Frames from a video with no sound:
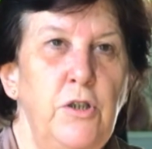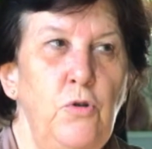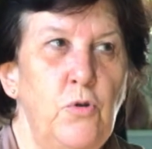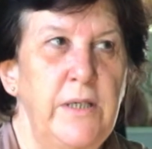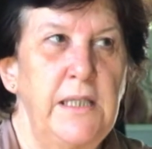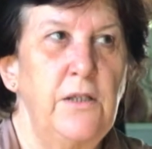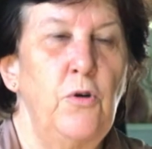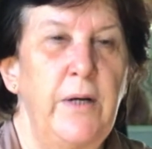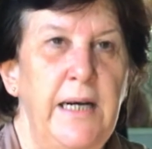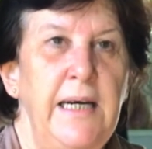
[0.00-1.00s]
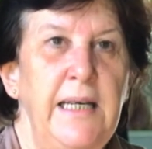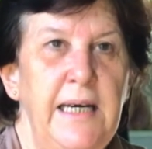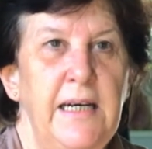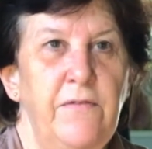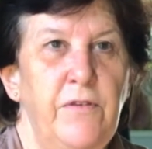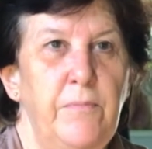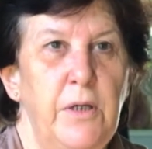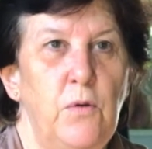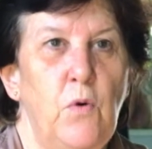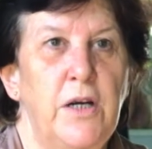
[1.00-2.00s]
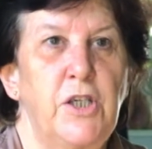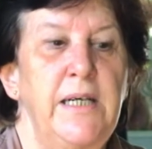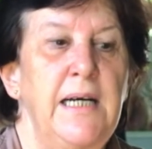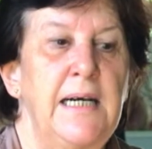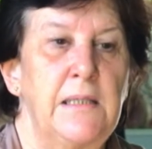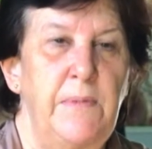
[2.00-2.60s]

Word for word: tourists going in there for bird watching has